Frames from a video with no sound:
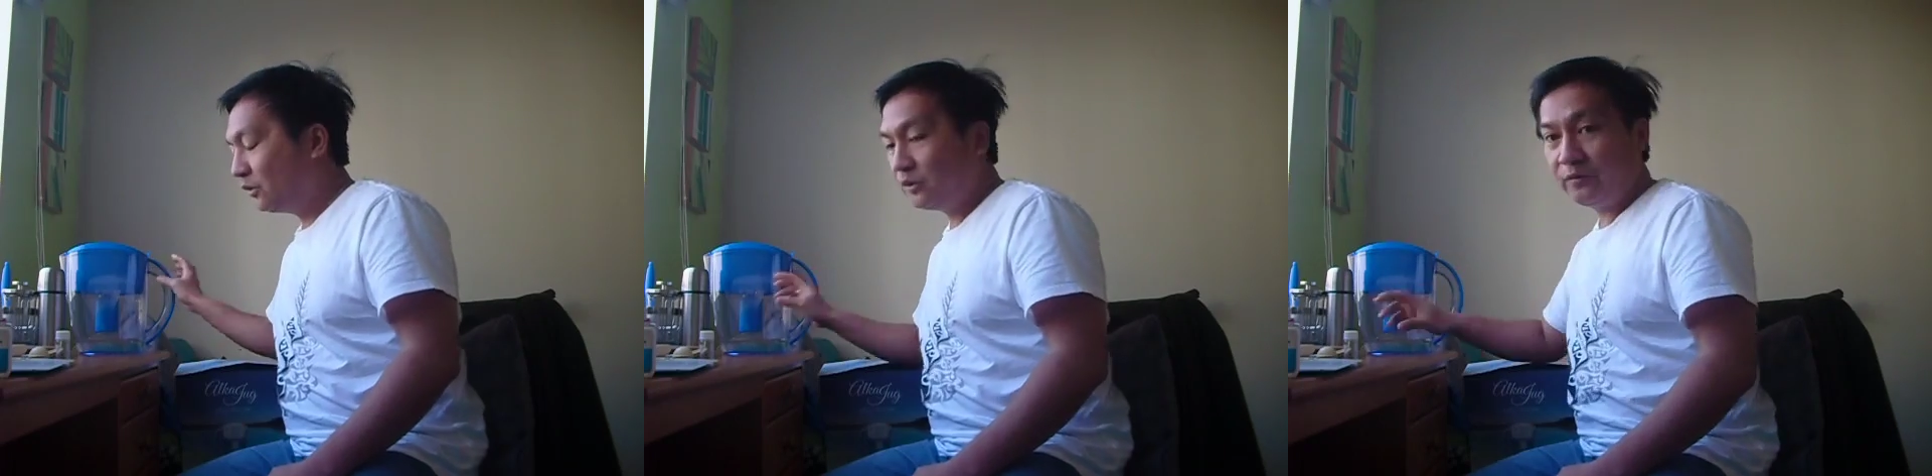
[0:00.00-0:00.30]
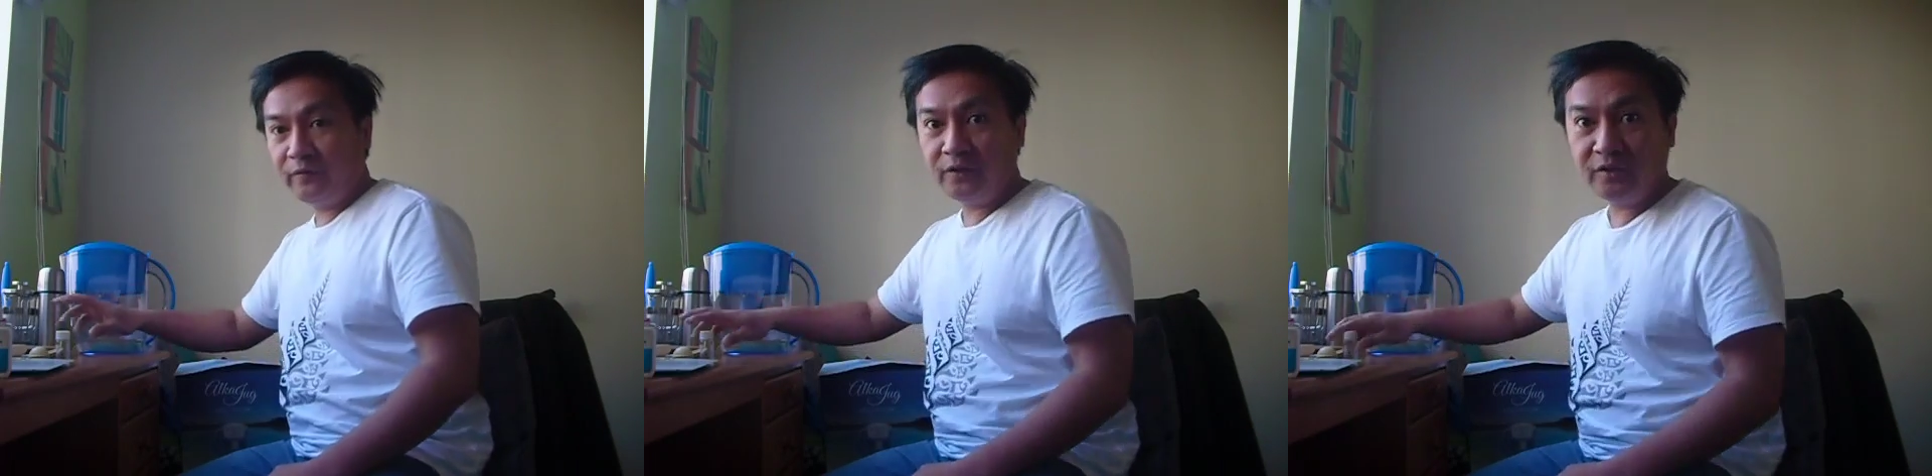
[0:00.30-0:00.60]
So
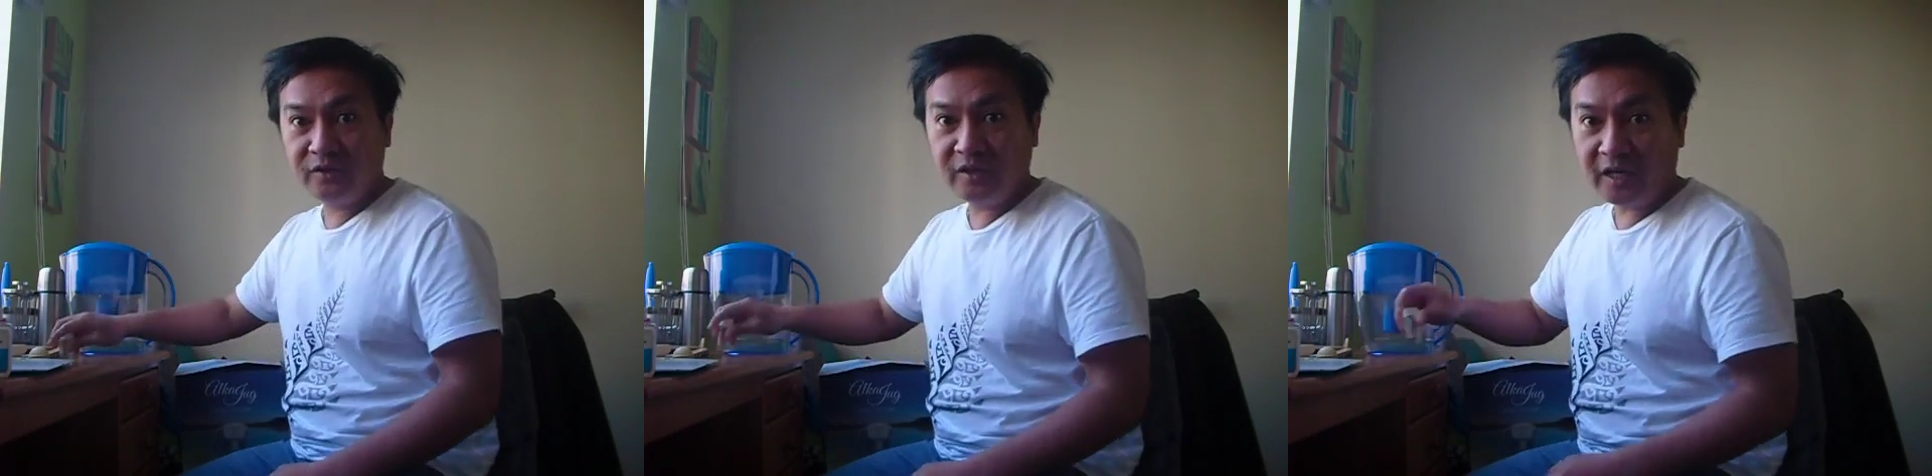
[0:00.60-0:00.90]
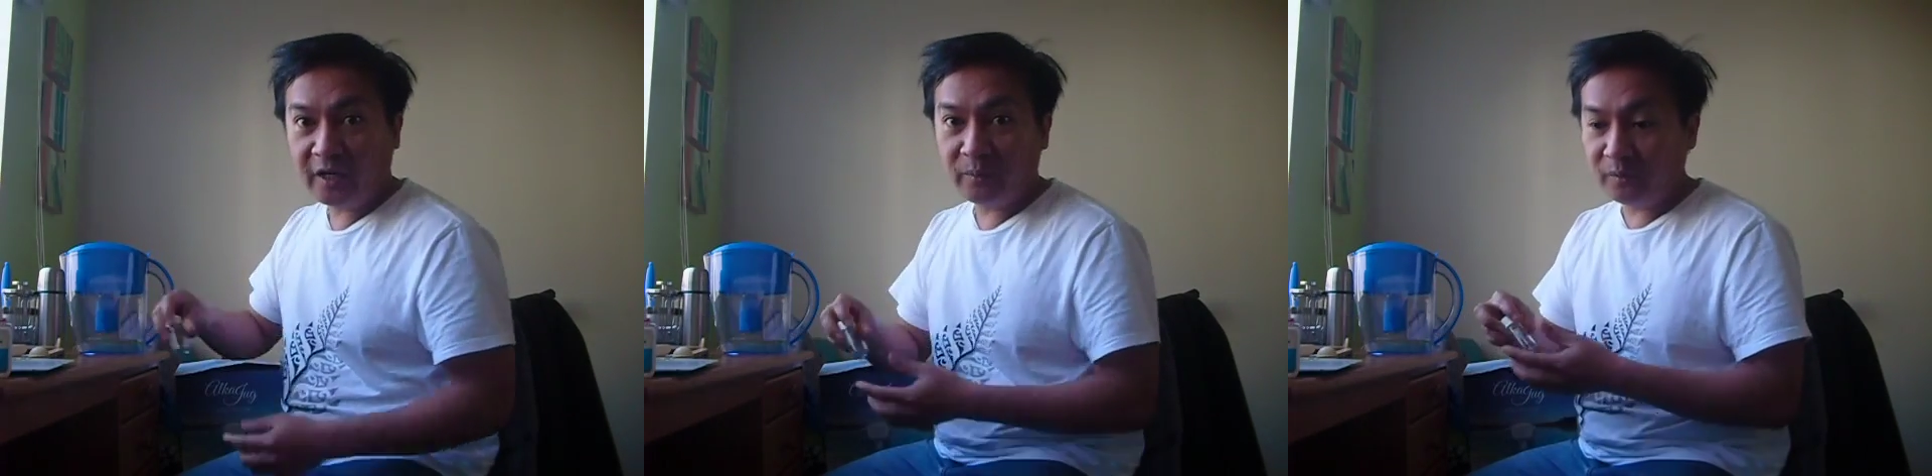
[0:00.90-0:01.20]
first
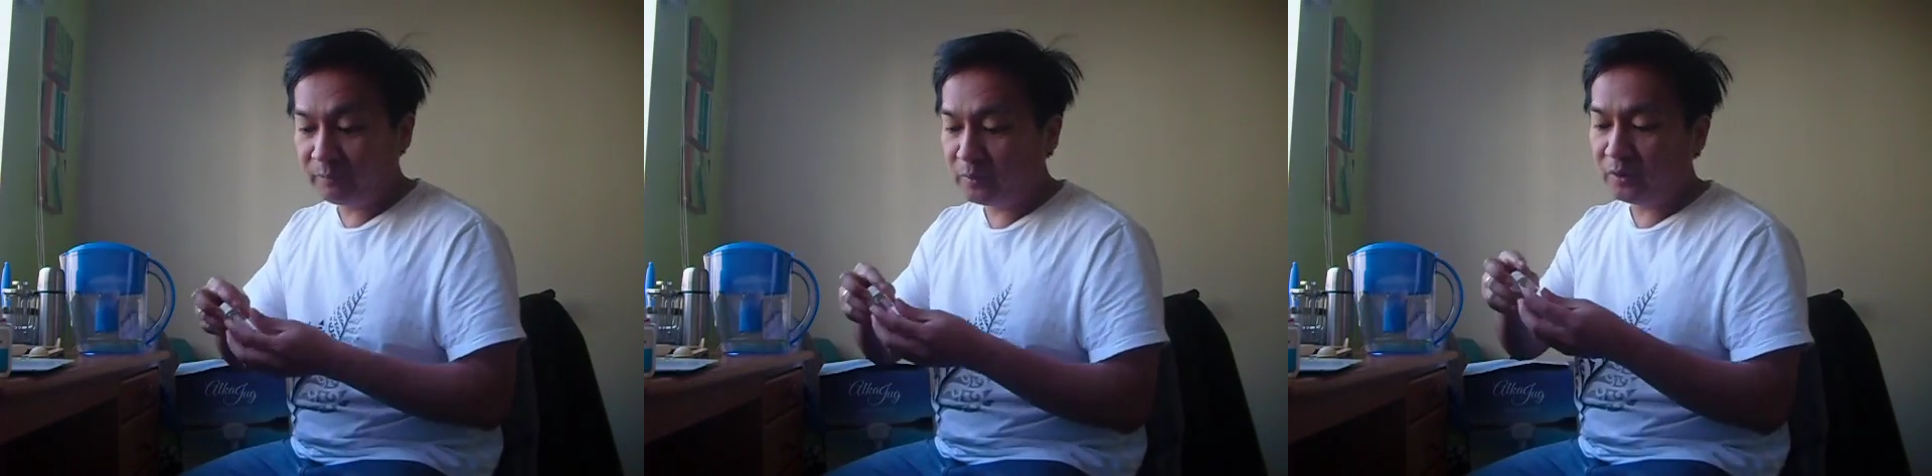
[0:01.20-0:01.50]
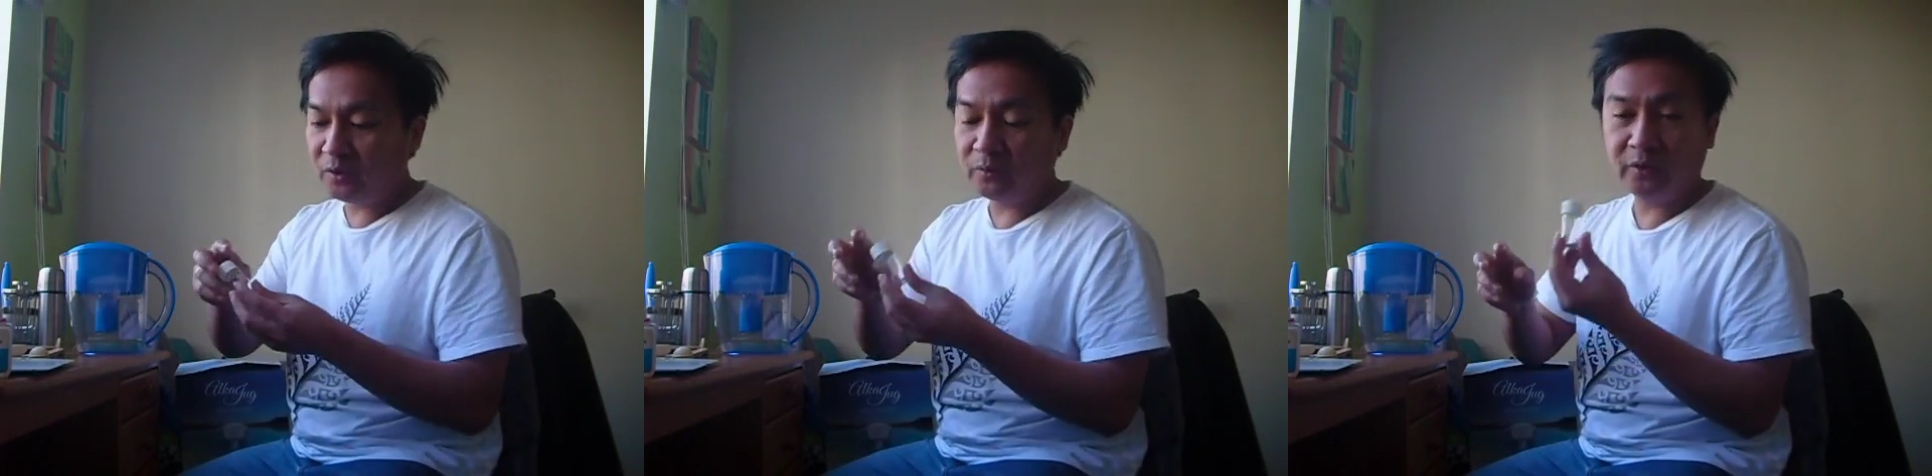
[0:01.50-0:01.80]
I will
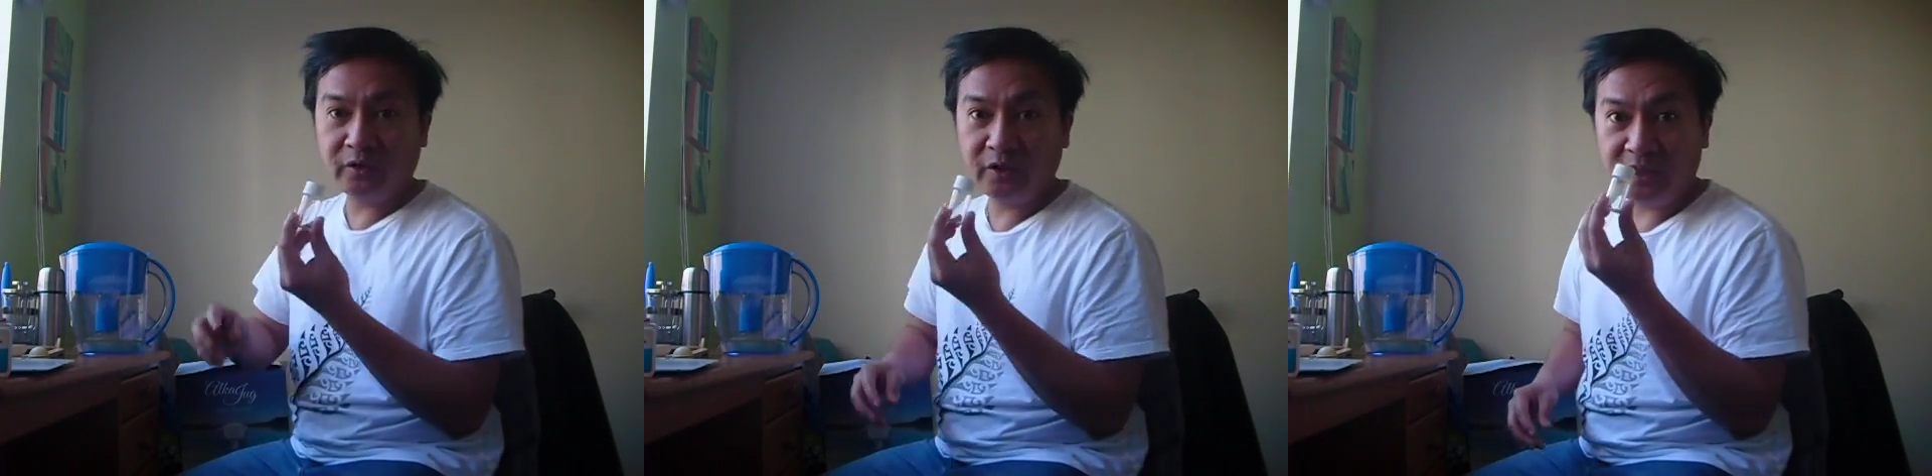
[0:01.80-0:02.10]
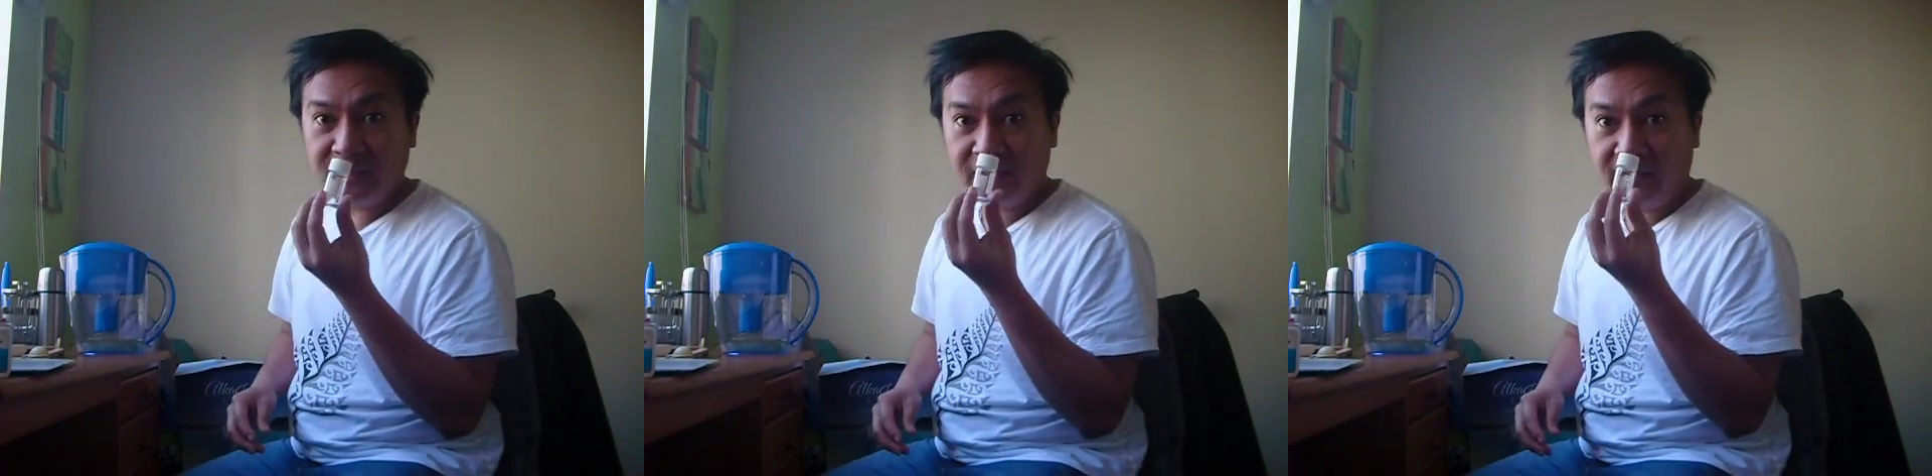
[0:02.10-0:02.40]
put the water
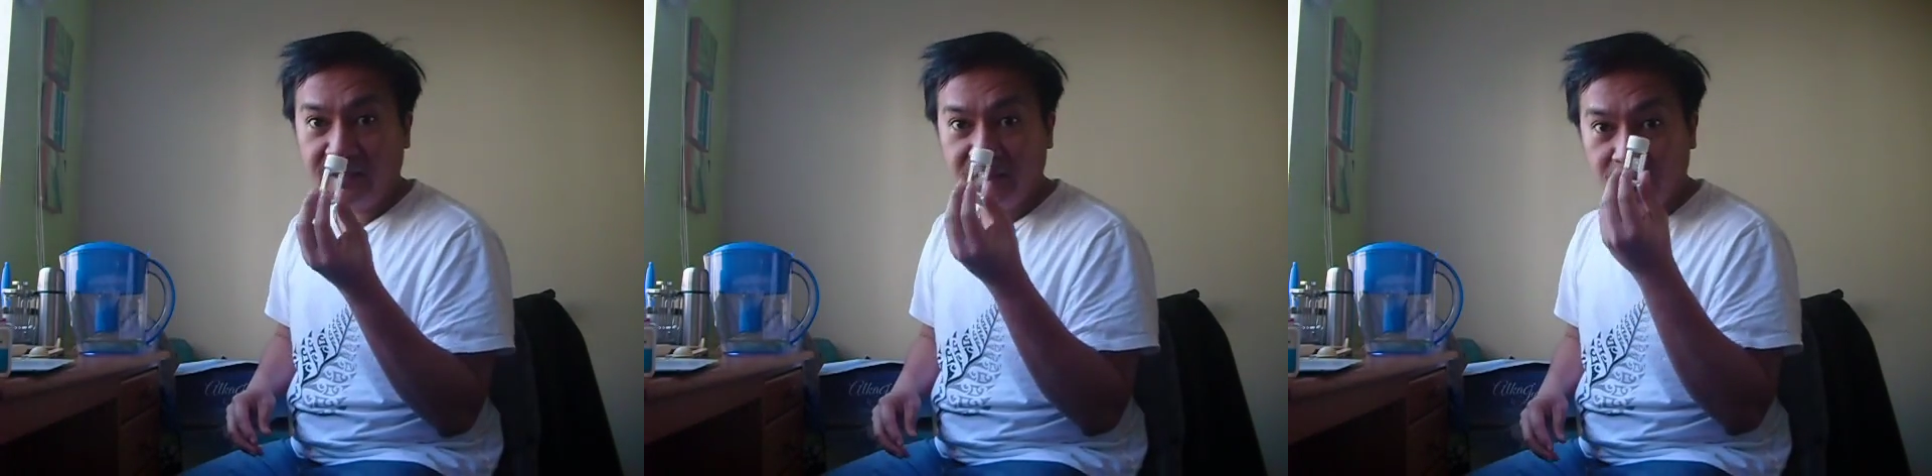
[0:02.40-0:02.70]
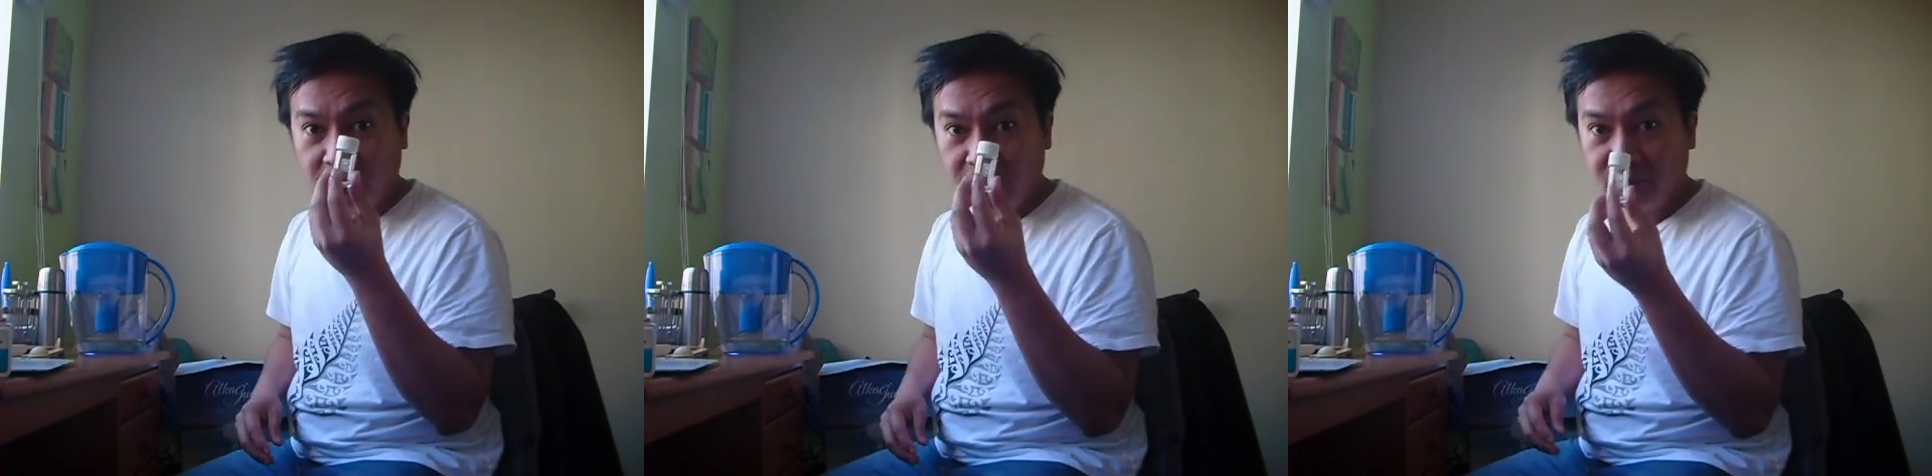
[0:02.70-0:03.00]
inside
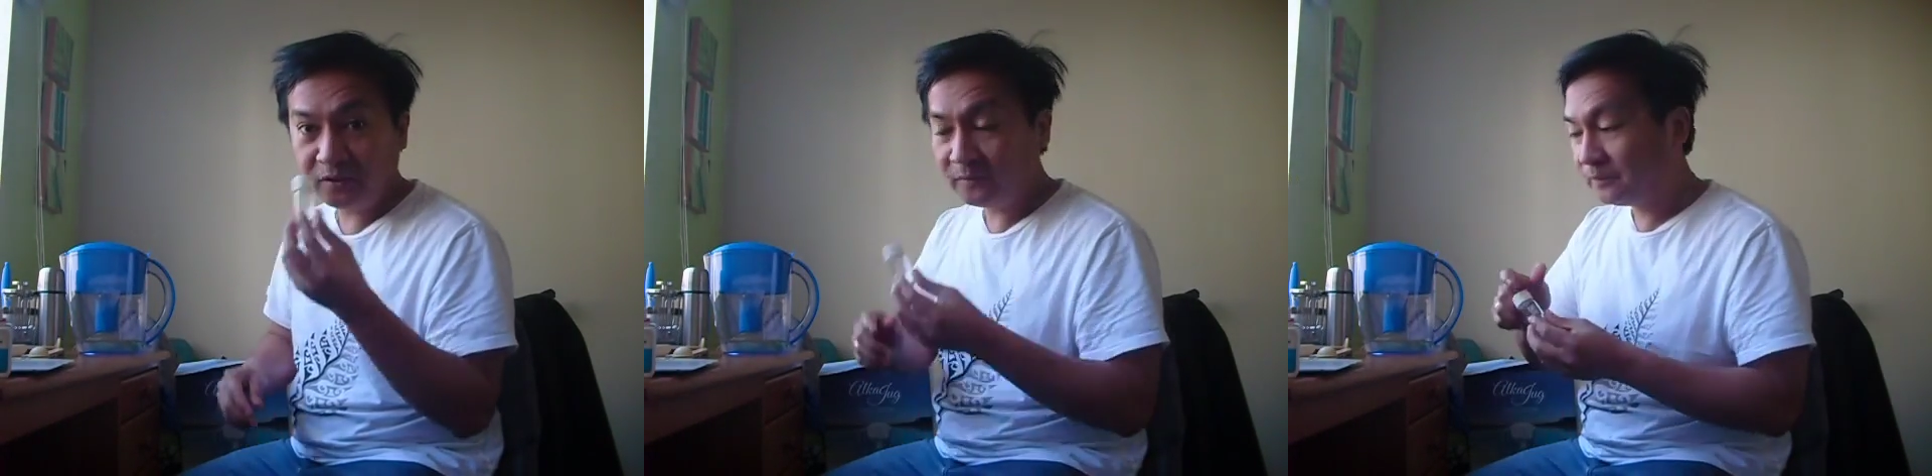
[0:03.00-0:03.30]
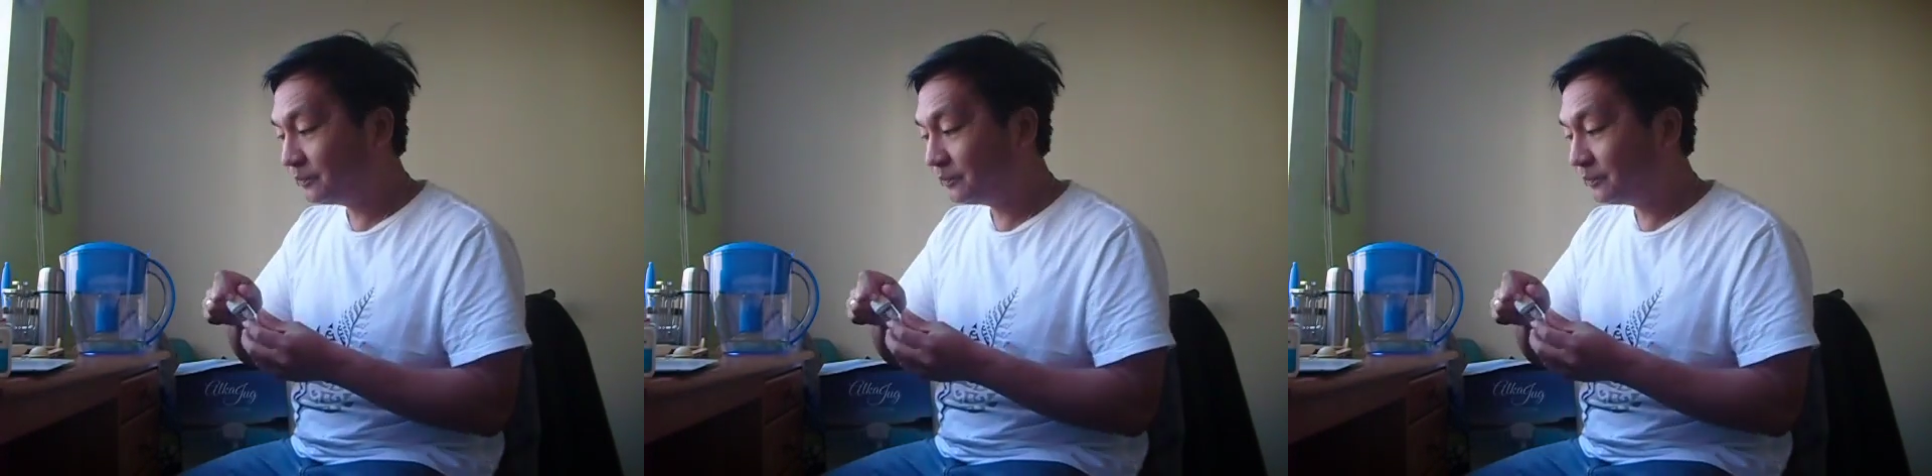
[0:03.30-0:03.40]
a bottle